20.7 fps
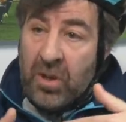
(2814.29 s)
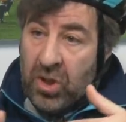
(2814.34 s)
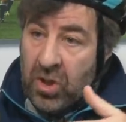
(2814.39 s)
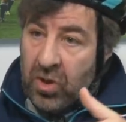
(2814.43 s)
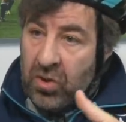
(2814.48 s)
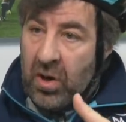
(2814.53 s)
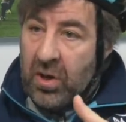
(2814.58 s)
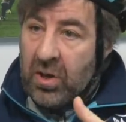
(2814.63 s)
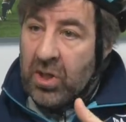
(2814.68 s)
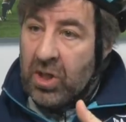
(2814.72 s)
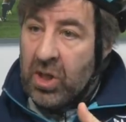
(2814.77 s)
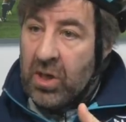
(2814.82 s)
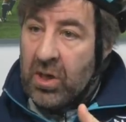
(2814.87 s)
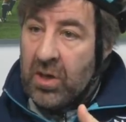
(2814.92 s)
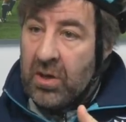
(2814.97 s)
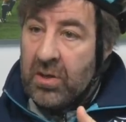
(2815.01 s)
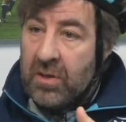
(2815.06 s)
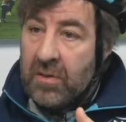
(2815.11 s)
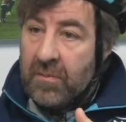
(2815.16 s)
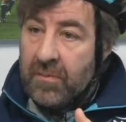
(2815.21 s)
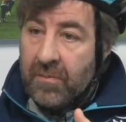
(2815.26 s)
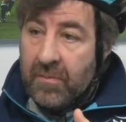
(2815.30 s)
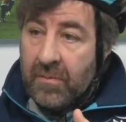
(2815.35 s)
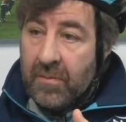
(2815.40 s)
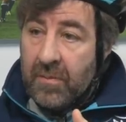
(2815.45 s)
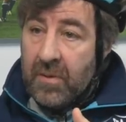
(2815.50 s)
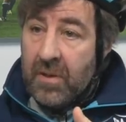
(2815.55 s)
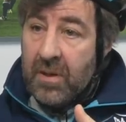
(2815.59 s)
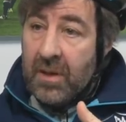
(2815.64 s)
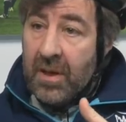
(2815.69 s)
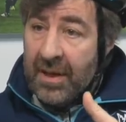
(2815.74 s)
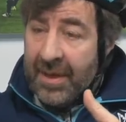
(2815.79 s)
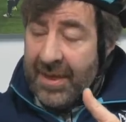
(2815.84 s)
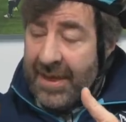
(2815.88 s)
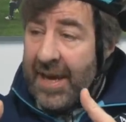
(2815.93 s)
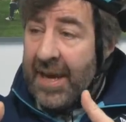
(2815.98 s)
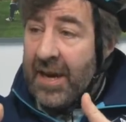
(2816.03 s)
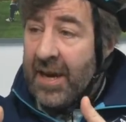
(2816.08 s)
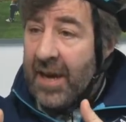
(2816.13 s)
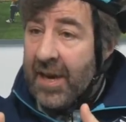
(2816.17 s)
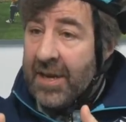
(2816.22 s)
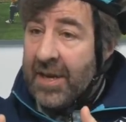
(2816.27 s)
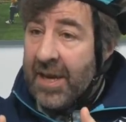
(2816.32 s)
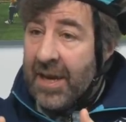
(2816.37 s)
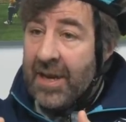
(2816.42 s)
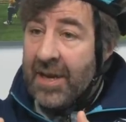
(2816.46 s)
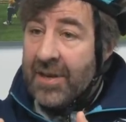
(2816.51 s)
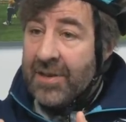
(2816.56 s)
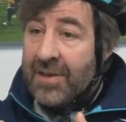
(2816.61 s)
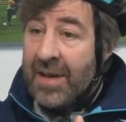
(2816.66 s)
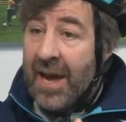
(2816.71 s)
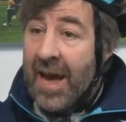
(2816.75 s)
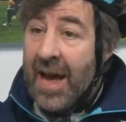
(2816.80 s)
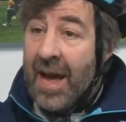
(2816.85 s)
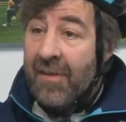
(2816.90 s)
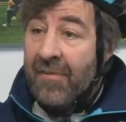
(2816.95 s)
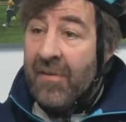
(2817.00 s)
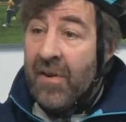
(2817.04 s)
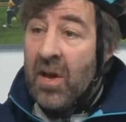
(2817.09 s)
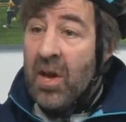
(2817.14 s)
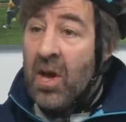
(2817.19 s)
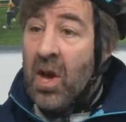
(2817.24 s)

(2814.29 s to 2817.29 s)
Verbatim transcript: structured thing like England have,